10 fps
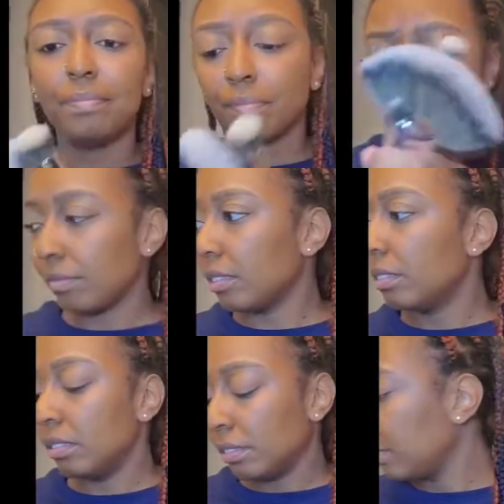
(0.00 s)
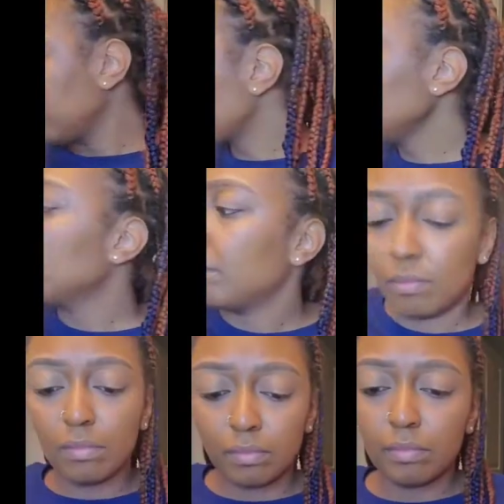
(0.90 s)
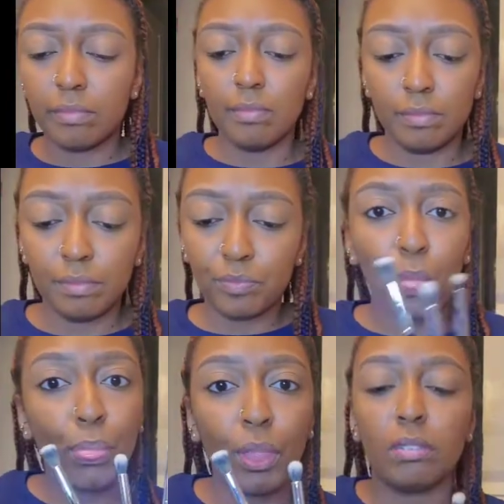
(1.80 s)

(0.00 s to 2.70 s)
I don't know, but he had a friend.